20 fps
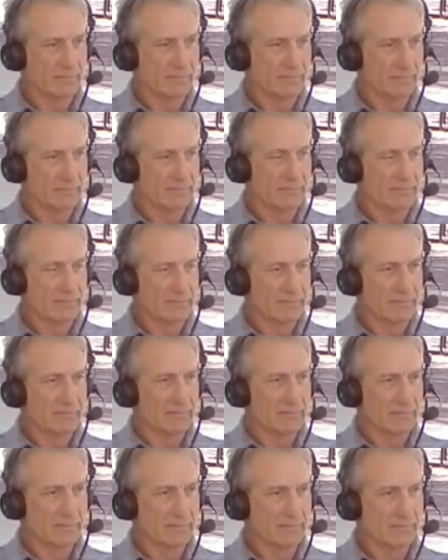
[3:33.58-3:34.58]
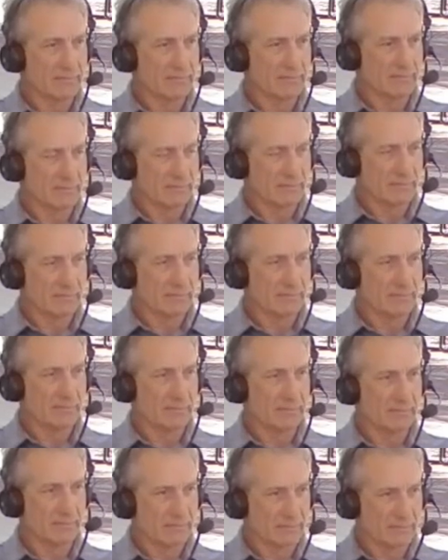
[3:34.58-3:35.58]

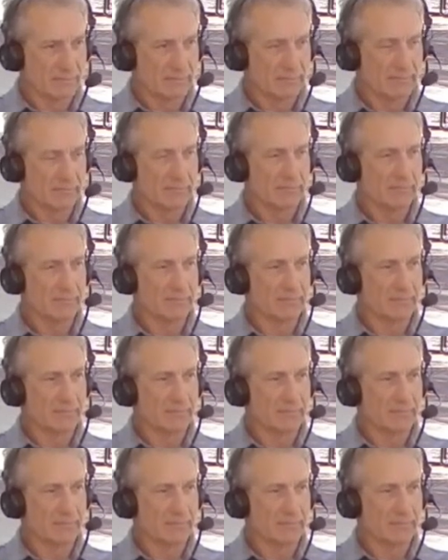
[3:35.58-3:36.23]
(not speaking)